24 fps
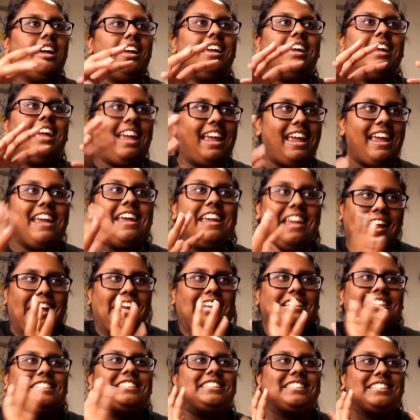He
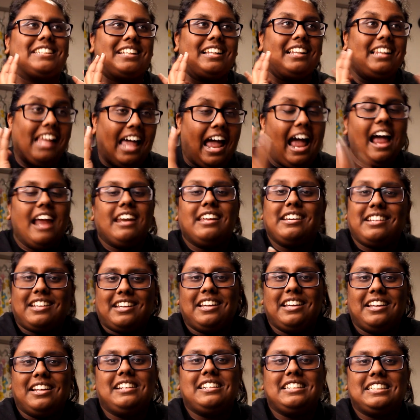is
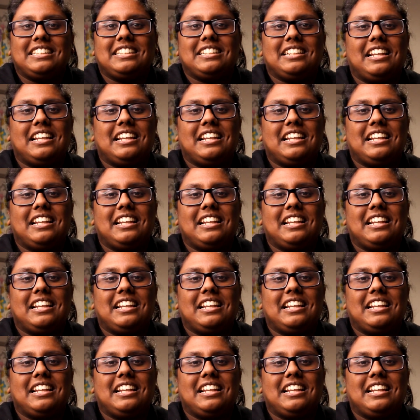Anakin's,